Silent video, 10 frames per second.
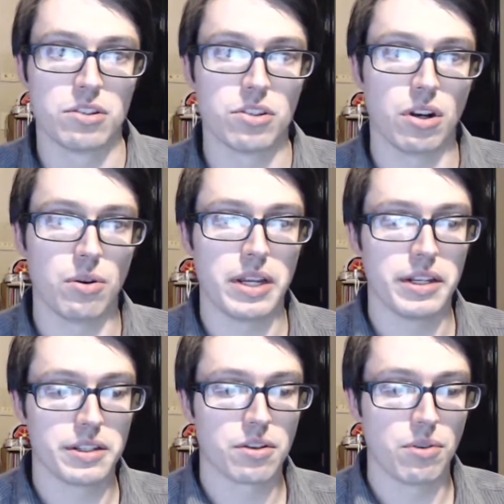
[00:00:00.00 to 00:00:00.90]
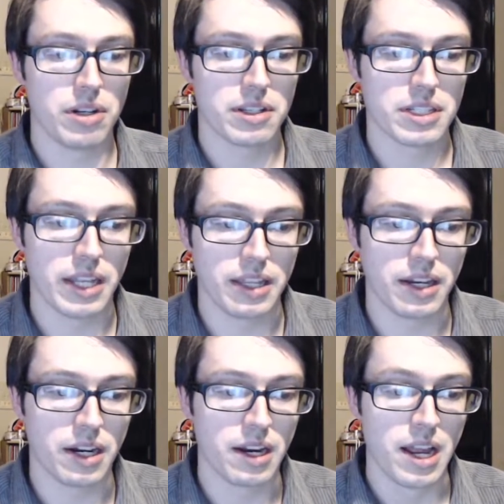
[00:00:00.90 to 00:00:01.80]
So it is going to stay
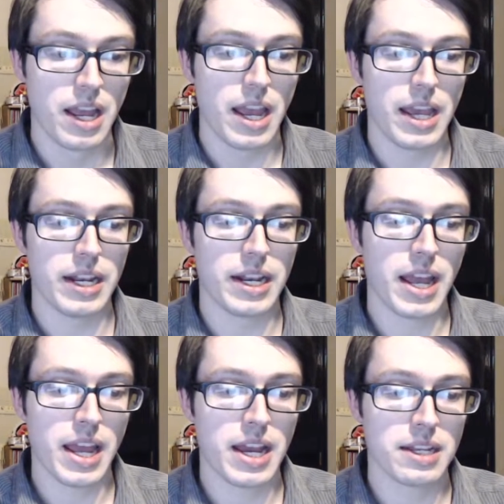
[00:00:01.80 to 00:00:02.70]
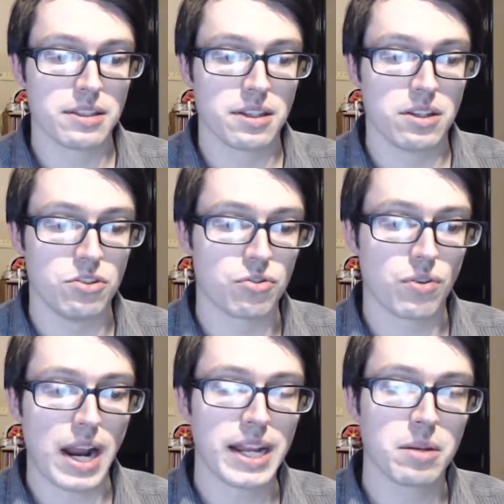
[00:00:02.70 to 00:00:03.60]
there. And it has
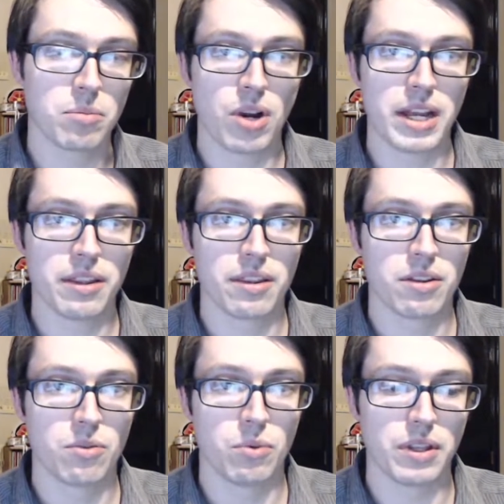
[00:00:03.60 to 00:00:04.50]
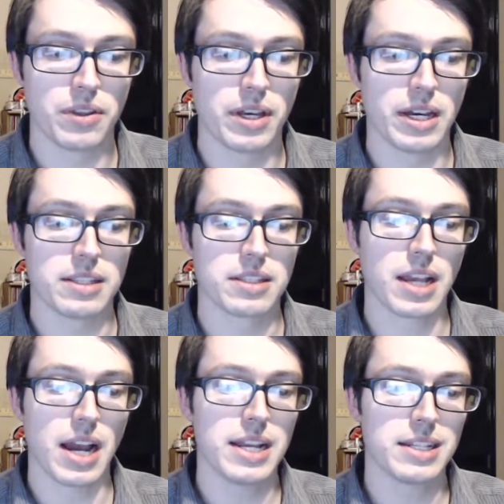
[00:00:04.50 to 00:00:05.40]
Dragon Breath with
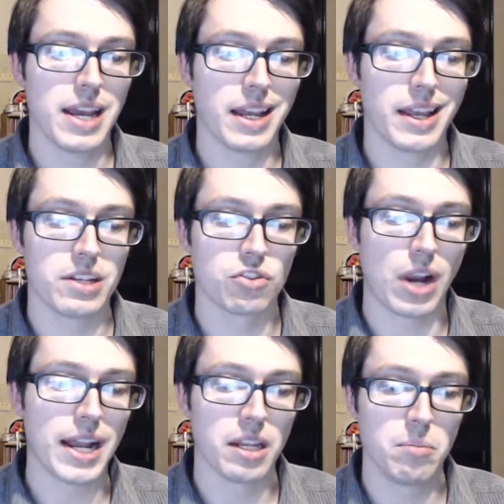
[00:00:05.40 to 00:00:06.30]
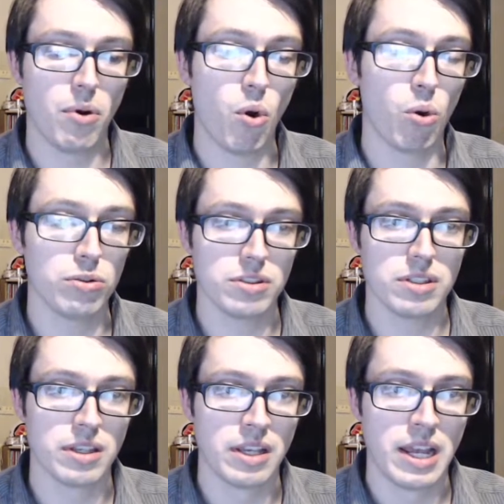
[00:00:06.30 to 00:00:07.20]
Sky Attack and Dragon
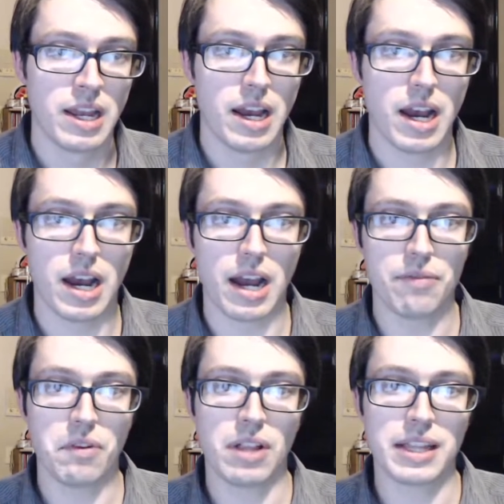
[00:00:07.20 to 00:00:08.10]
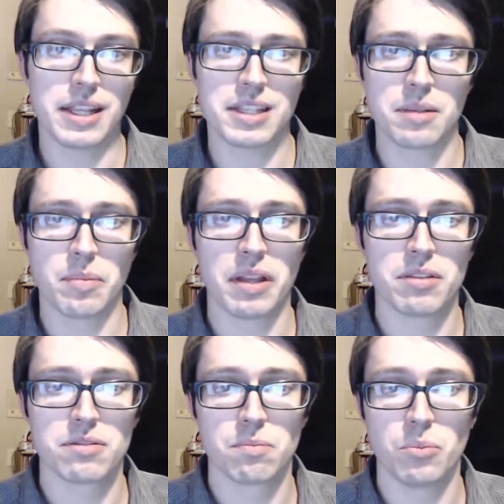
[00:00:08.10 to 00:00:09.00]
Pulse. I feel like that's the
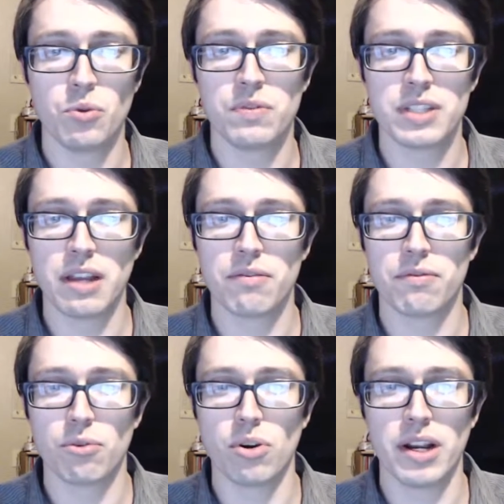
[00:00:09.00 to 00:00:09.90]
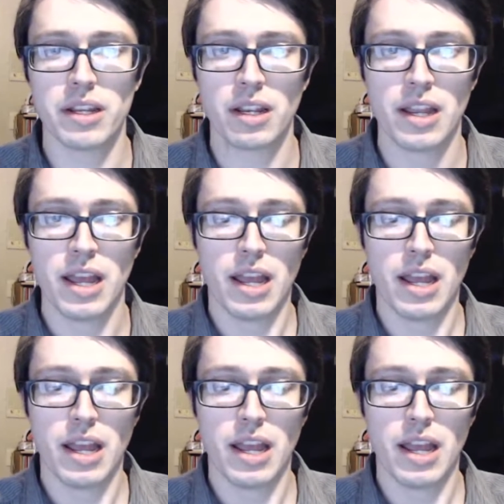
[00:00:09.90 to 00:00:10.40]
best moveset for it.